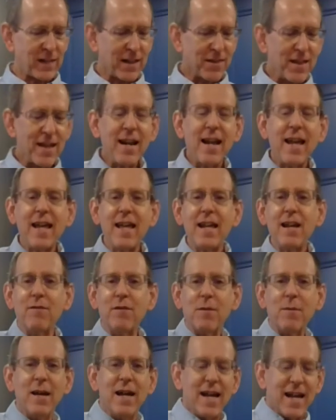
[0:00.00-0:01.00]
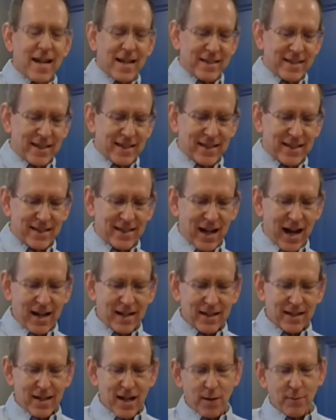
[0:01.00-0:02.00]
Then ahead of him, he sees a
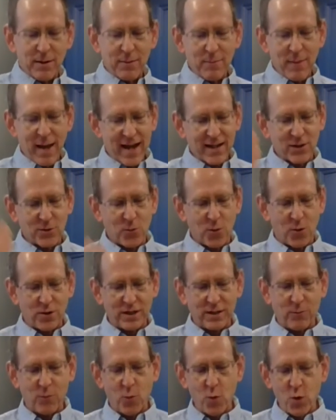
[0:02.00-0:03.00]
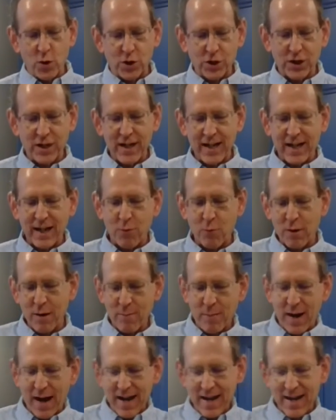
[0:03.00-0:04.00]
dot coming back towards him. Whoosh! It
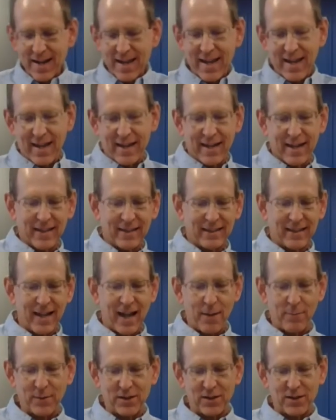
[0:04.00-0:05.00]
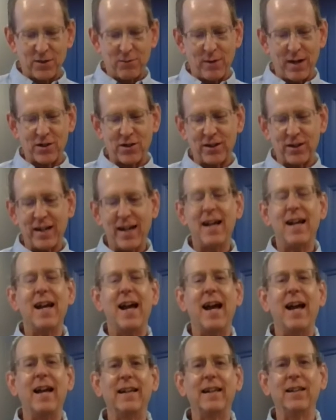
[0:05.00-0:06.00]
went by again, heading the opposite direction,
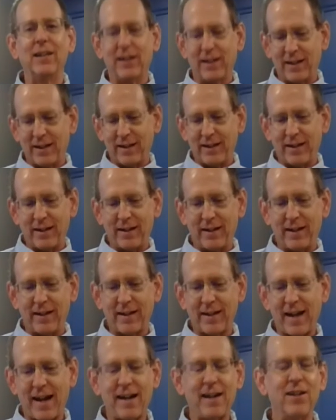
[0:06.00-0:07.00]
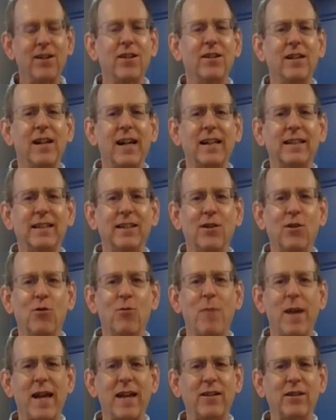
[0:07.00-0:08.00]
and he, it kind of looked like the old
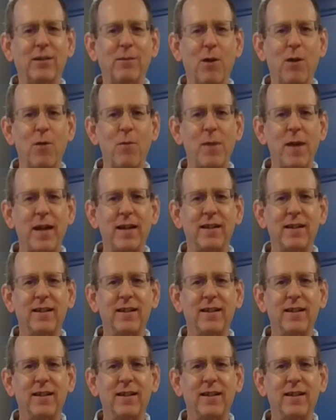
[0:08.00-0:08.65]
man on the moped.